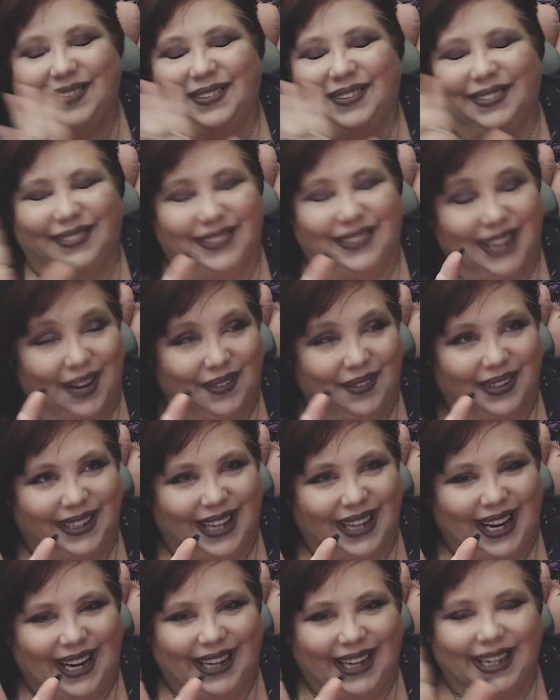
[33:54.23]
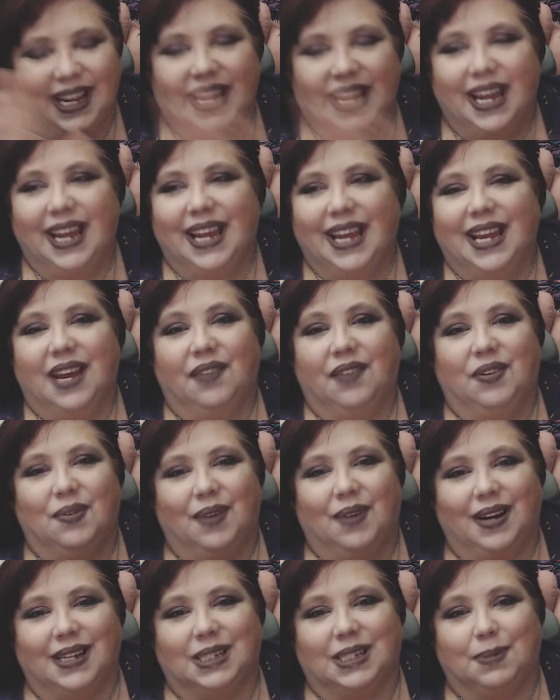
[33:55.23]
done with that. If you
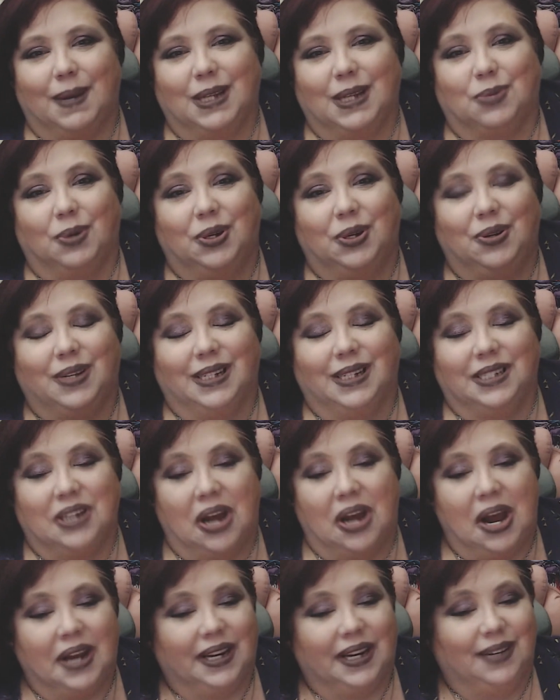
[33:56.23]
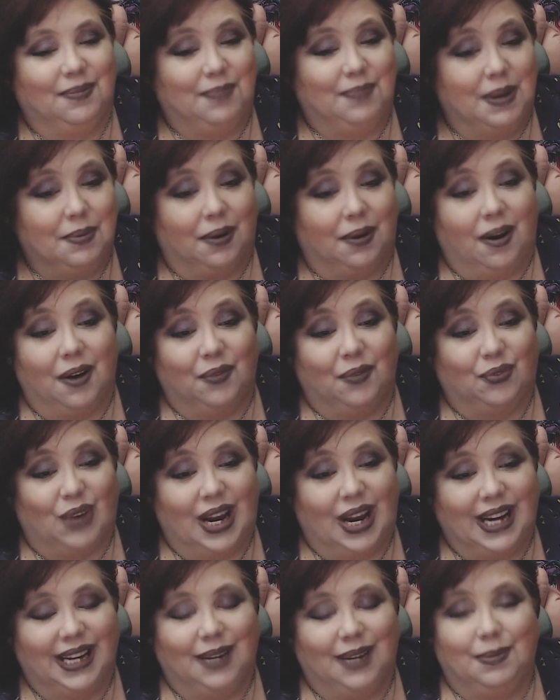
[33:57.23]
want a space where you can talk and people aren't
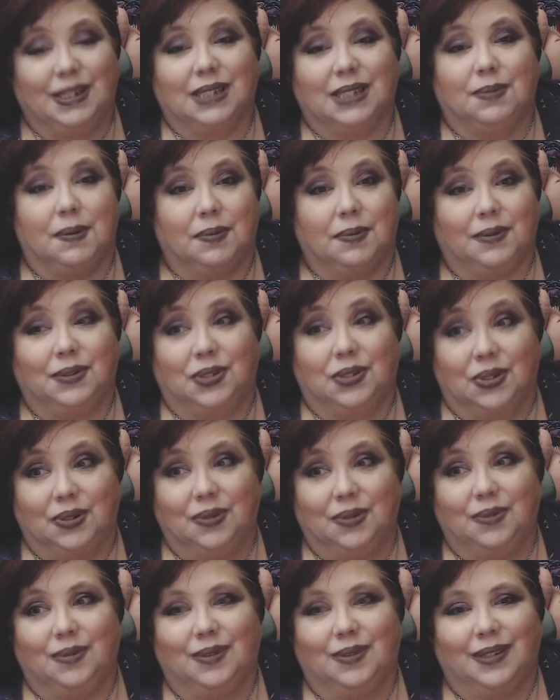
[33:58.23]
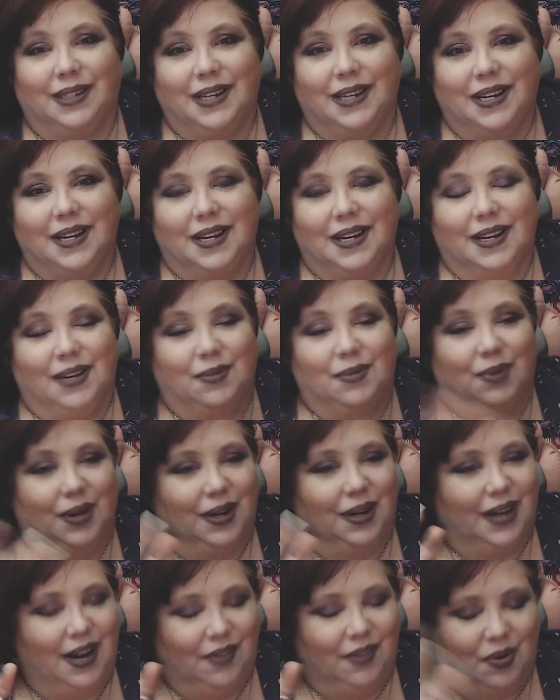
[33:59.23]
fighting, because people do,
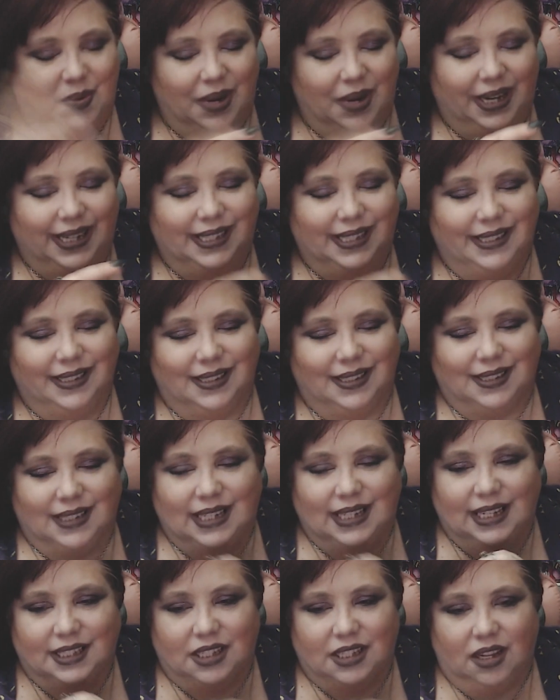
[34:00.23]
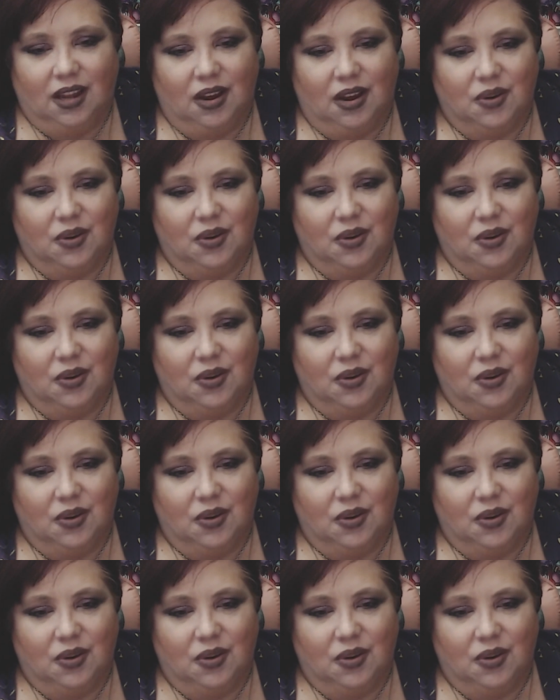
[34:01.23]
where everyone is gets along